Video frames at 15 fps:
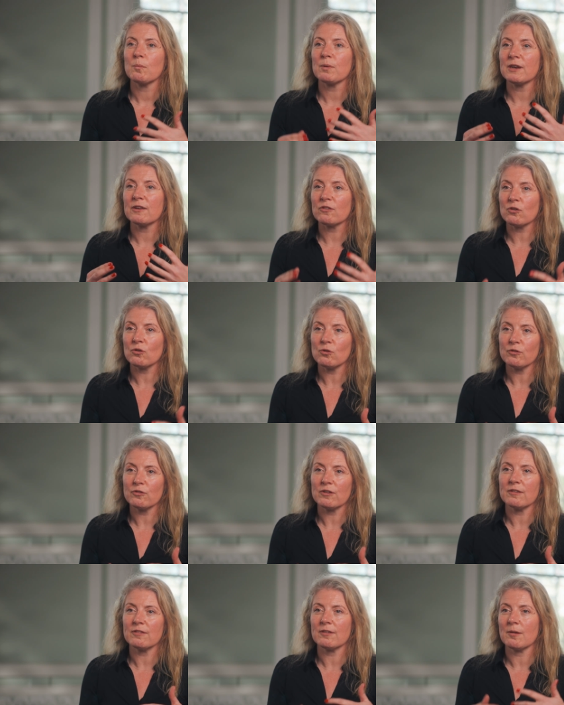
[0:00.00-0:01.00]
But its
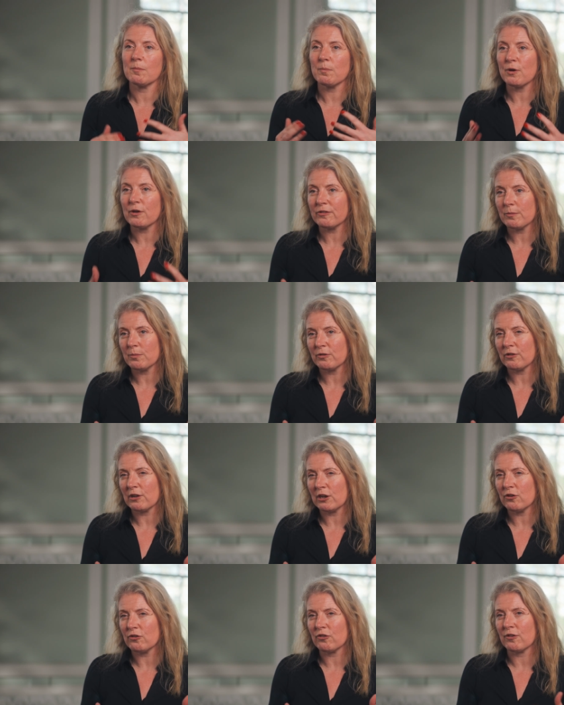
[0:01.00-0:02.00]
causes and possible
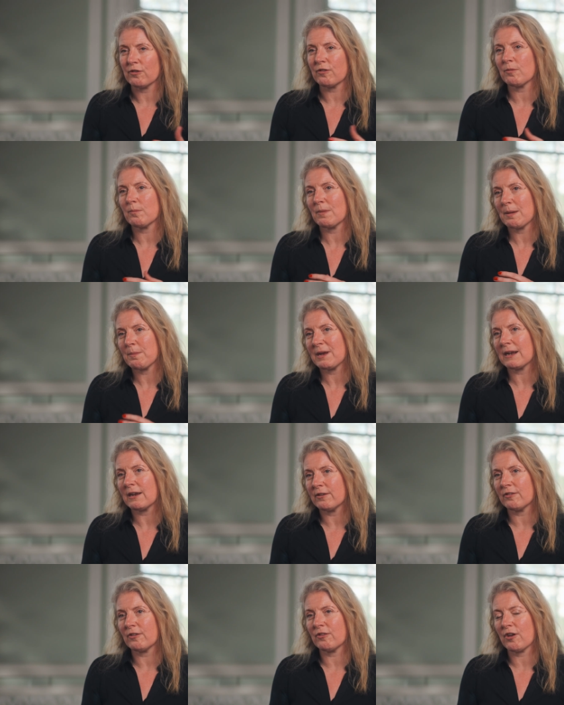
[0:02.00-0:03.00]
solutions may be
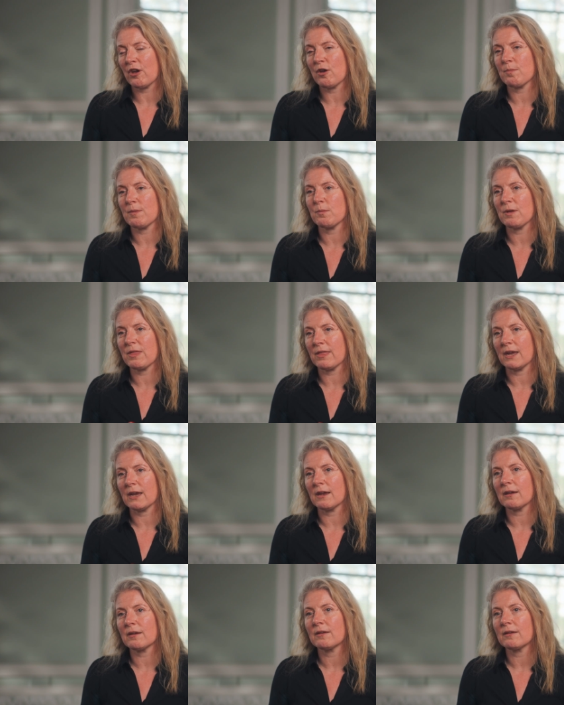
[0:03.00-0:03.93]
closer to home than we think.